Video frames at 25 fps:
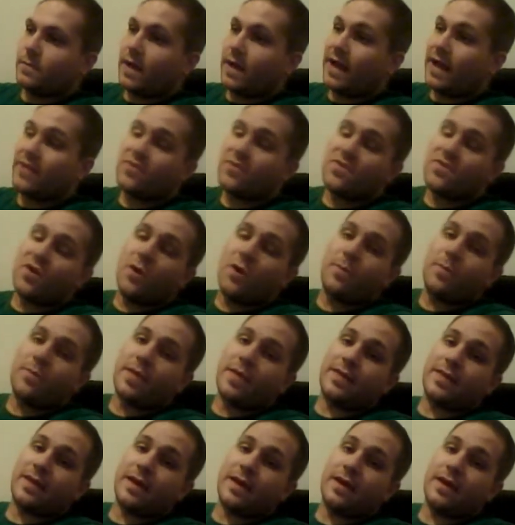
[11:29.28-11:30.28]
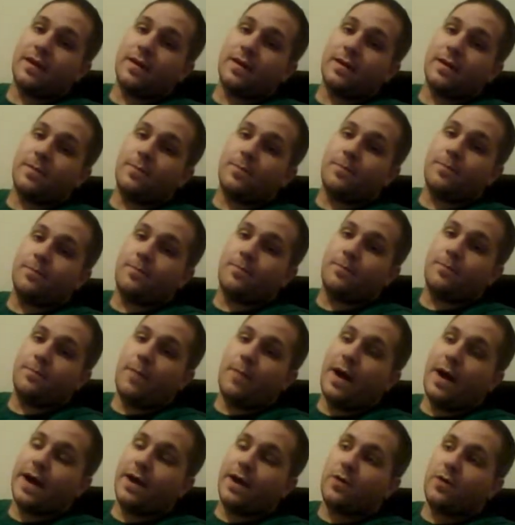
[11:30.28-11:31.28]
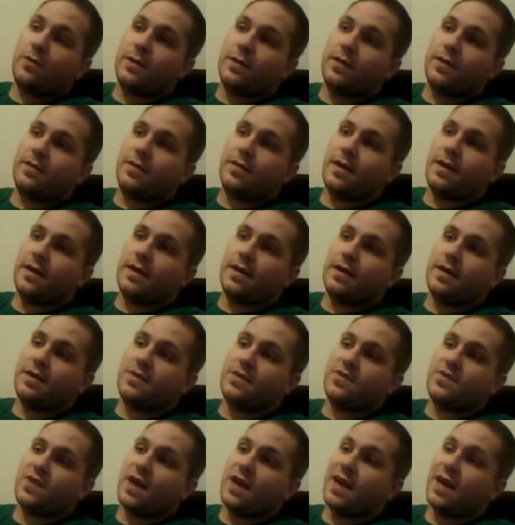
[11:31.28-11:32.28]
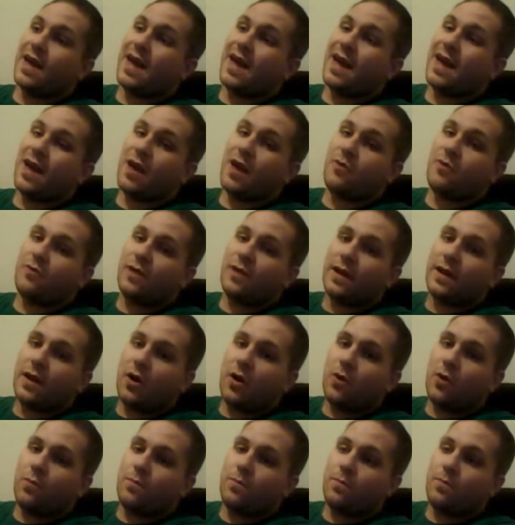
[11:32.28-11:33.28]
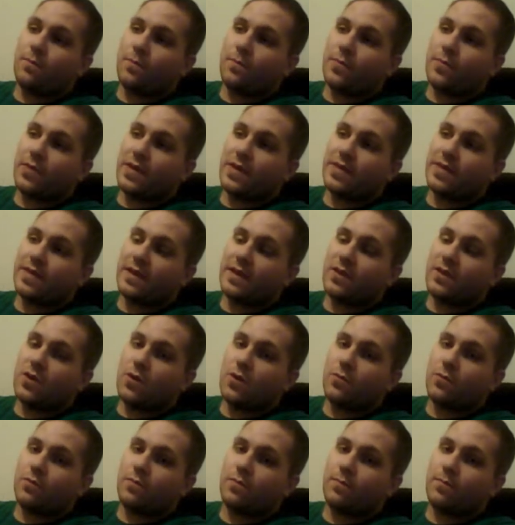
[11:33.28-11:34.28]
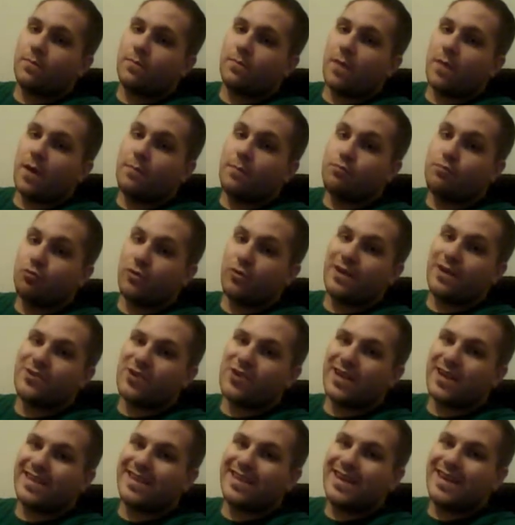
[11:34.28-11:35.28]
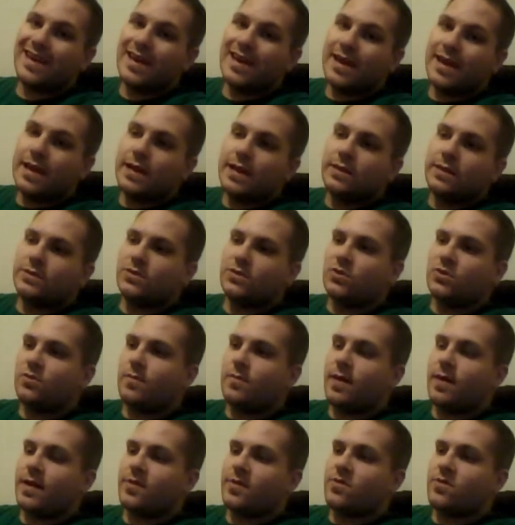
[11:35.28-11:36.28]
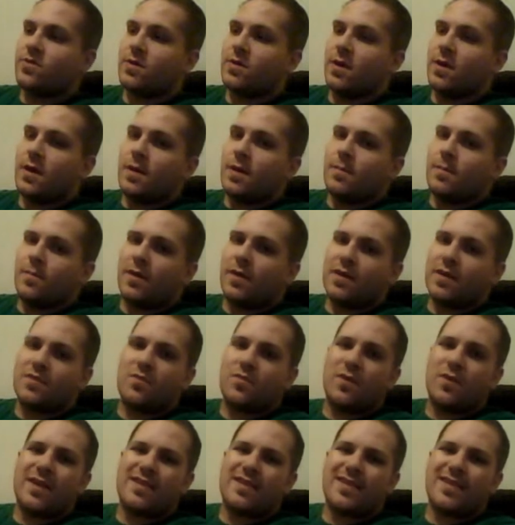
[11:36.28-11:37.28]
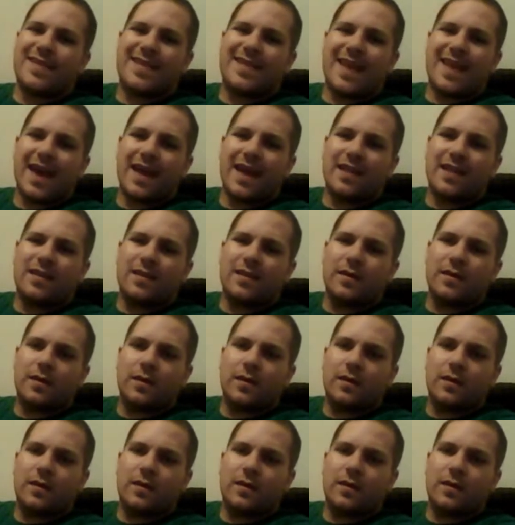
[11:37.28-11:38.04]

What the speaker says: I just hope that they. My only thing is, I really hope that they don't abridge it too much. Because what is it, 10?